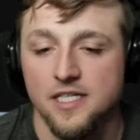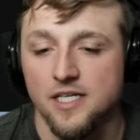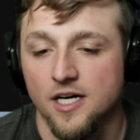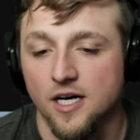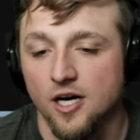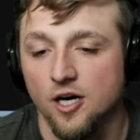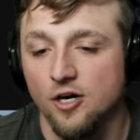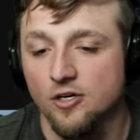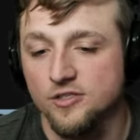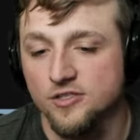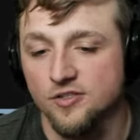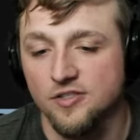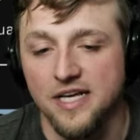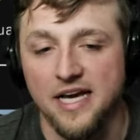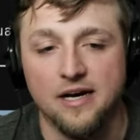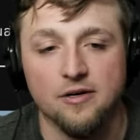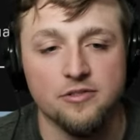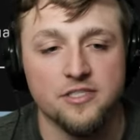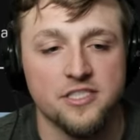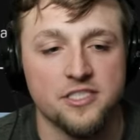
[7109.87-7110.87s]
Oh, so
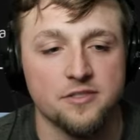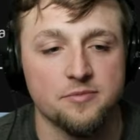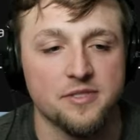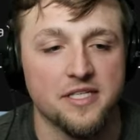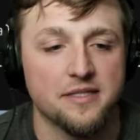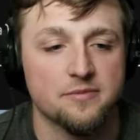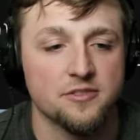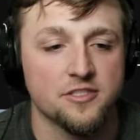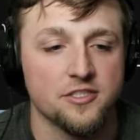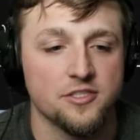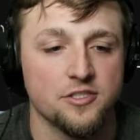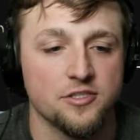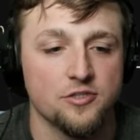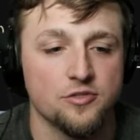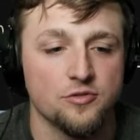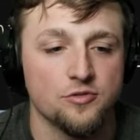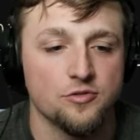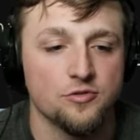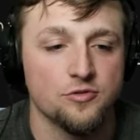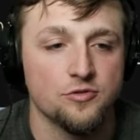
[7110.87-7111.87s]
now we should be able to
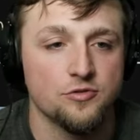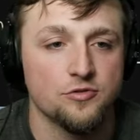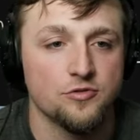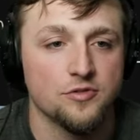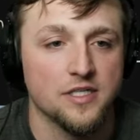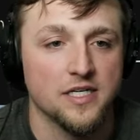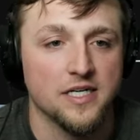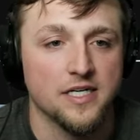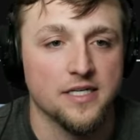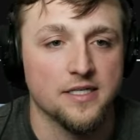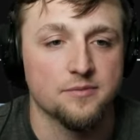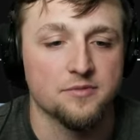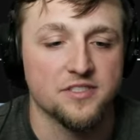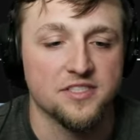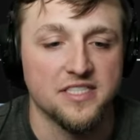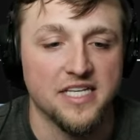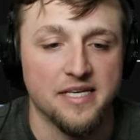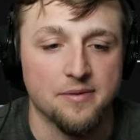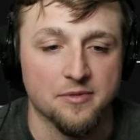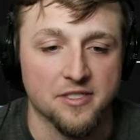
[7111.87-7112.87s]
do
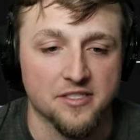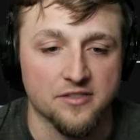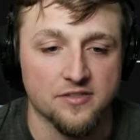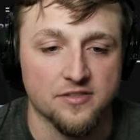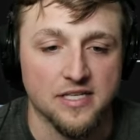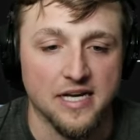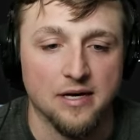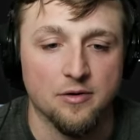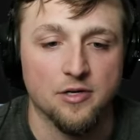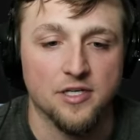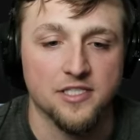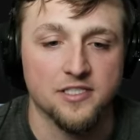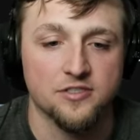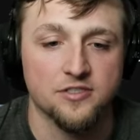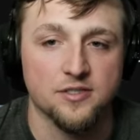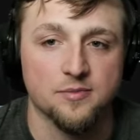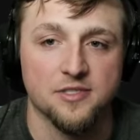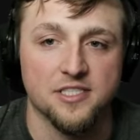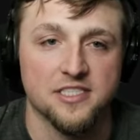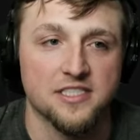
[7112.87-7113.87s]
statements. I want to do
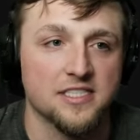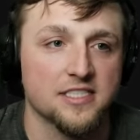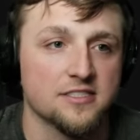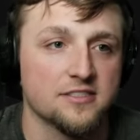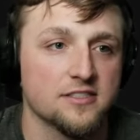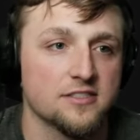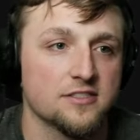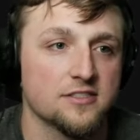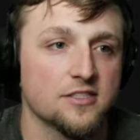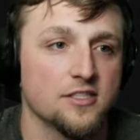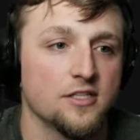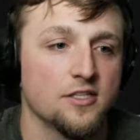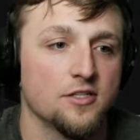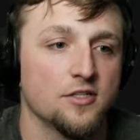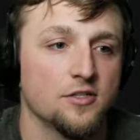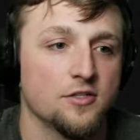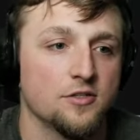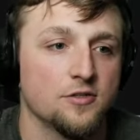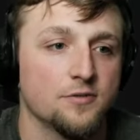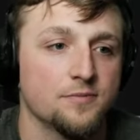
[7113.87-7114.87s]
something like this. Let's
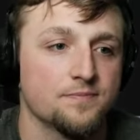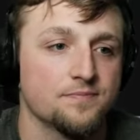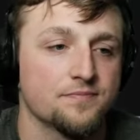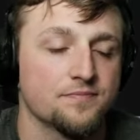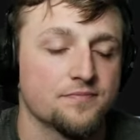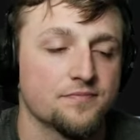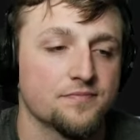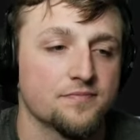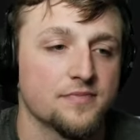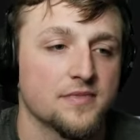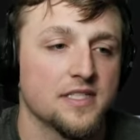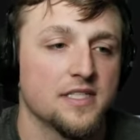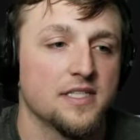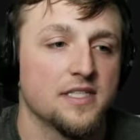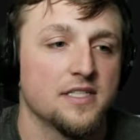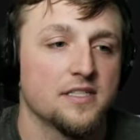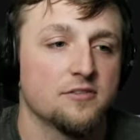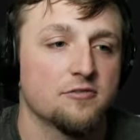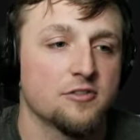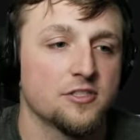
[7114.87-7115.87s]
go
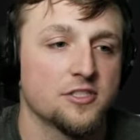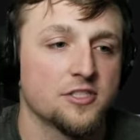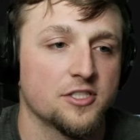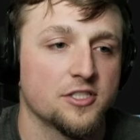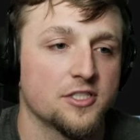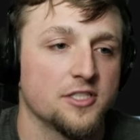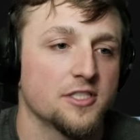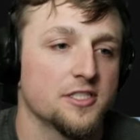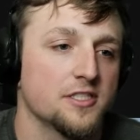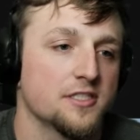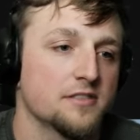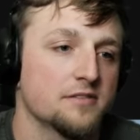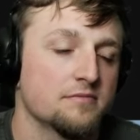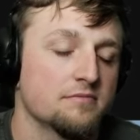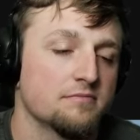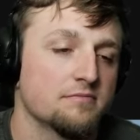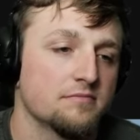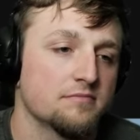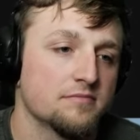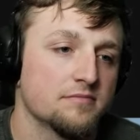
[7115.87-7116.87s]
return
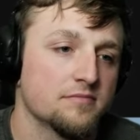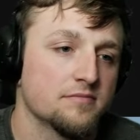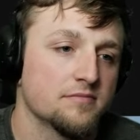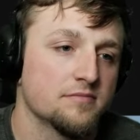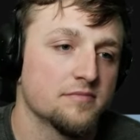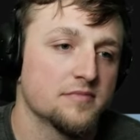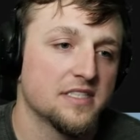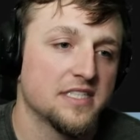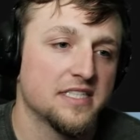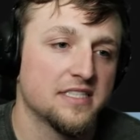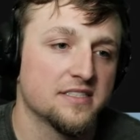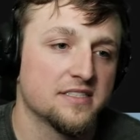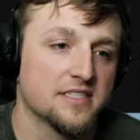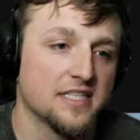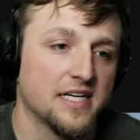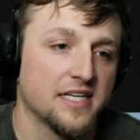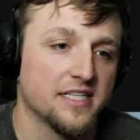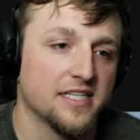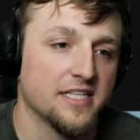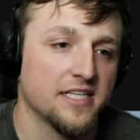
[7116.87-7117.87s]

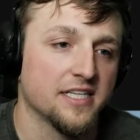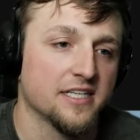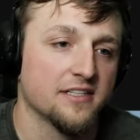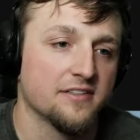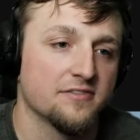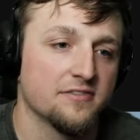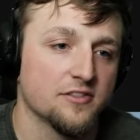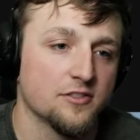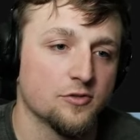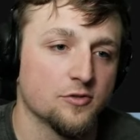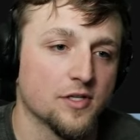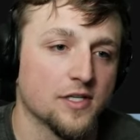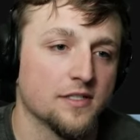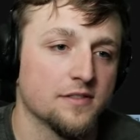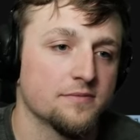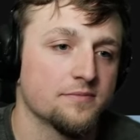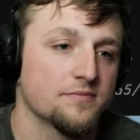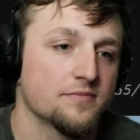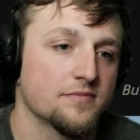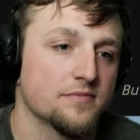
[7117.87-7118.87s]
inside if
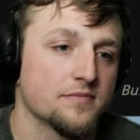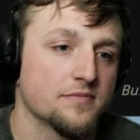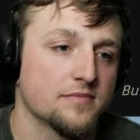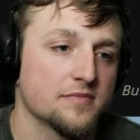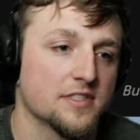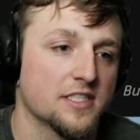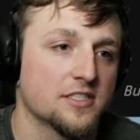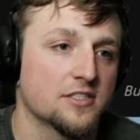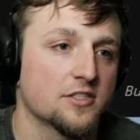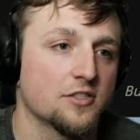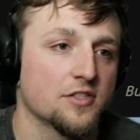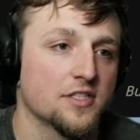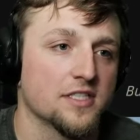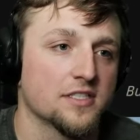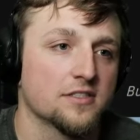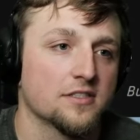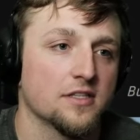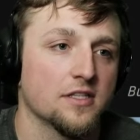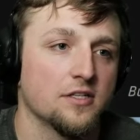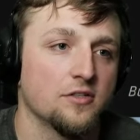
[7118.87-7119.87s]
Lua. Let's go
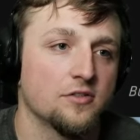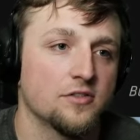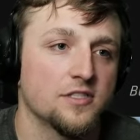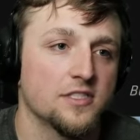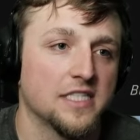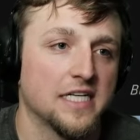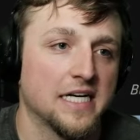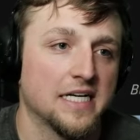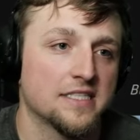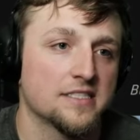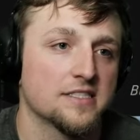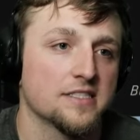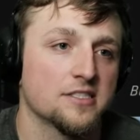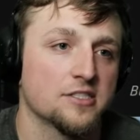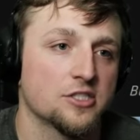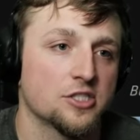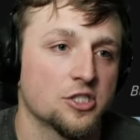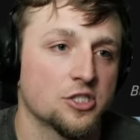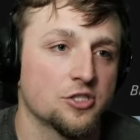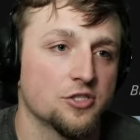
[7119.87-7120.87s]
this. Local x
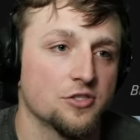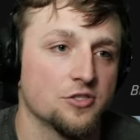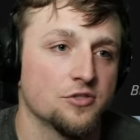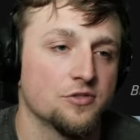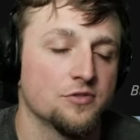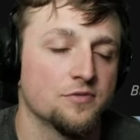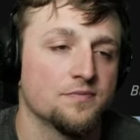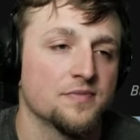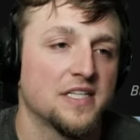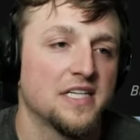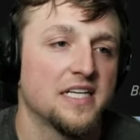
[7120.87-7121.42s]
is true.